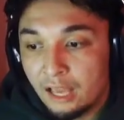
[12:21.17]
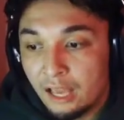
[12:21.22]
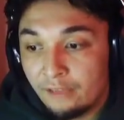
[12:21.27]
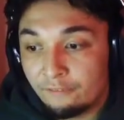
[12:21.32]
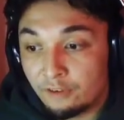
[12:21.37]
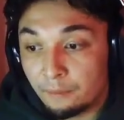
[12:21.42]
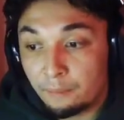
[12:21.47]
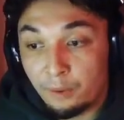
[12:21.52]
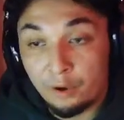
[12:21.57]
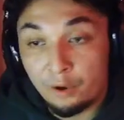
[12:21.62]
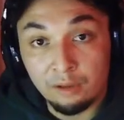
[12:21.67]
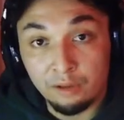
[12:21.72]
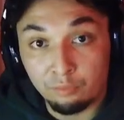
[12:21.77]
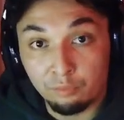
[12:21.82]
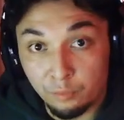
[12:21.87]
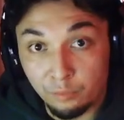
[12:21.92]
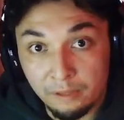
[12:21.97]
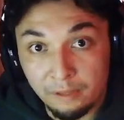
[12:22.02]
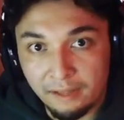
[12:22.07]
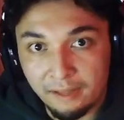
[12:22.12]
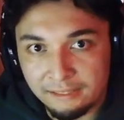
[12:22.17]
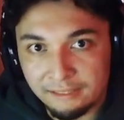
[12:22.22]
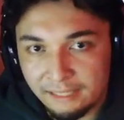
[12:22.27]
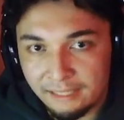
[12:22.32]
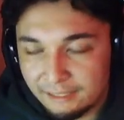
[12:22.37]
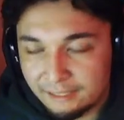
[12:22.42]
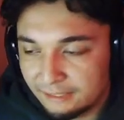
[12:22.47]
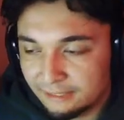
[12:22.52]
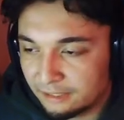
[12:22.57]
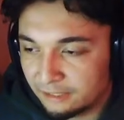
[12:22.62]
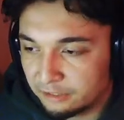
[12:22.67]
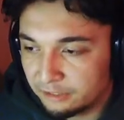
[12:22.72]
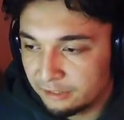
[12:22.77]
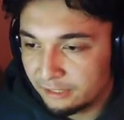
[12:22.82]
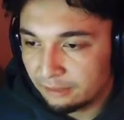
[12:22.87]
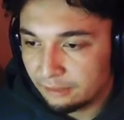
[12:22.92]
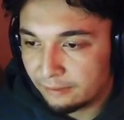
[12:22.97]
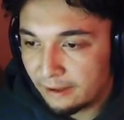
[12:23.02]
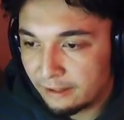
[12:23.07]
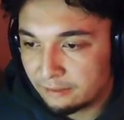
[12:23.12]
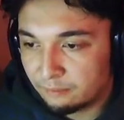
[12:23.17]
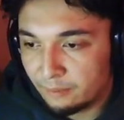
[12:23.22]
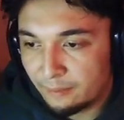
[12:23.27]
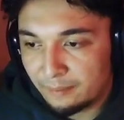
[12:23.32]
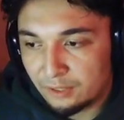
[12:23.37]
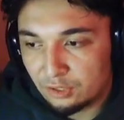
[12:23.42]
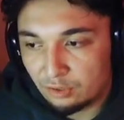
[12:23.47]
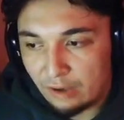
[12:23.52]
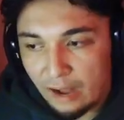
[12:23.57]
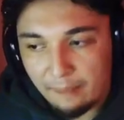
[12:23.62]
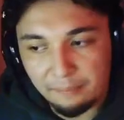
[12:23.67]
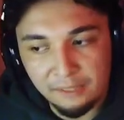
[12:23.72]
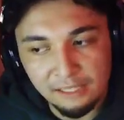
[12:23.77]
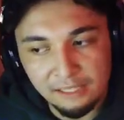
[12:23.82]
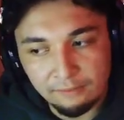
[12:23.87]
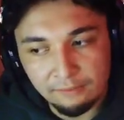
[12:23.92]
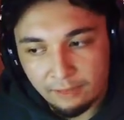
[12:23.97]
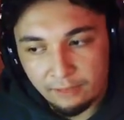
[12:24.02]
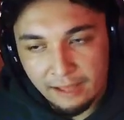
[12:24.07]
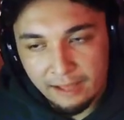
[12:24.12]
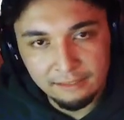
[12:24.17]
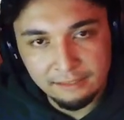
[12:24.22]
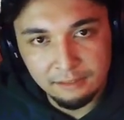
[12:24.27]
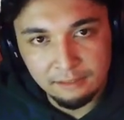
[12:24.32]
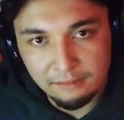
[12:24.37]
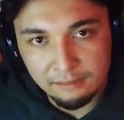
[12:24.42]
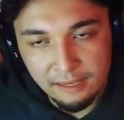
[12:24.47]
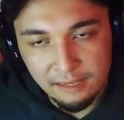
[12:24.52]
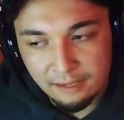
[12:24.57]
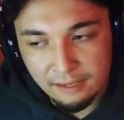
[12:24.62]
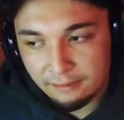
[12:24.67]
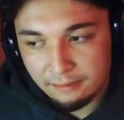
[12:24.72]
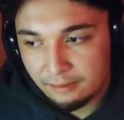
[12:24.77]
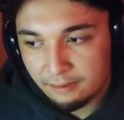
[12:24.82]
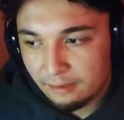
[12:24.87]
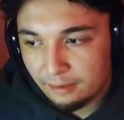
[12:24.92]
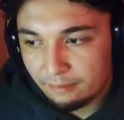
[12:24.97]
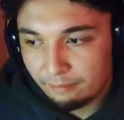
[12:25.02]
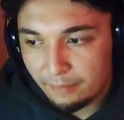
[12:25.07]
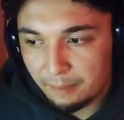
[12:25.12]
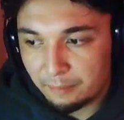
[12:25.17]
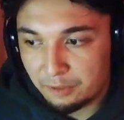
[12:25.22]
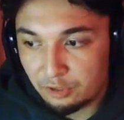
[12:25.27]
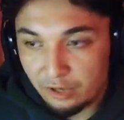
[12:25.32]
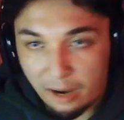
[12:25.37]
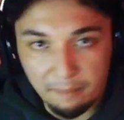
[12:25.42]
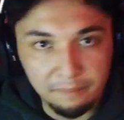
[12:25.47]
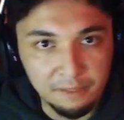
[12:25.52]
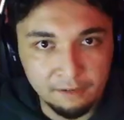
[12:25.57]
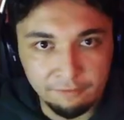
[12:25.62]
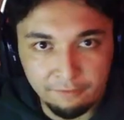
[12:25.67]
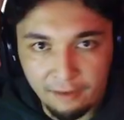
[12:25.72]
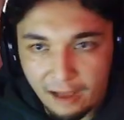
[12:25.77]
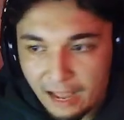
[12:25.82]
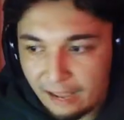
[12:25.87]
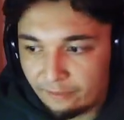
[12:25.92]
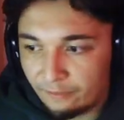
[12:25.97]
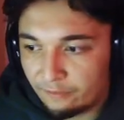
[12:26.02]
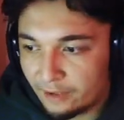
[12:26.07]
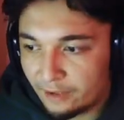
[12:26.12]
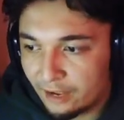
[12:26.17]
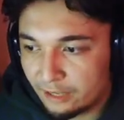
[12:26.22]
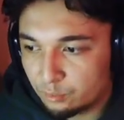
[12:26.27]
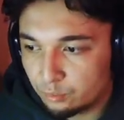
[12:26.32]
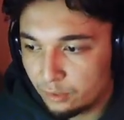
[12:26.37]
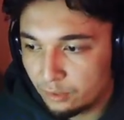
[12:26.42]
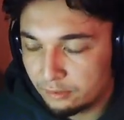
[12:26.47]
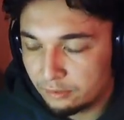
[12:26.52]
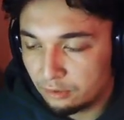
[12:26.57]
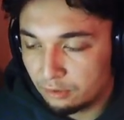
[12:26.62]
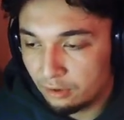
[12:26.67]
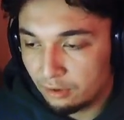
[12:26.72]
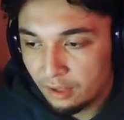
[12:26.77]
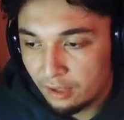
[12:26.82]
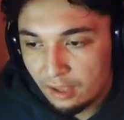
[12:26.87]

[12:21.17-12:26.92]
If your opponent really likes to hit these underneath routes, maybe drop these flats to 10, maybe drop them to 5 if you guys want to.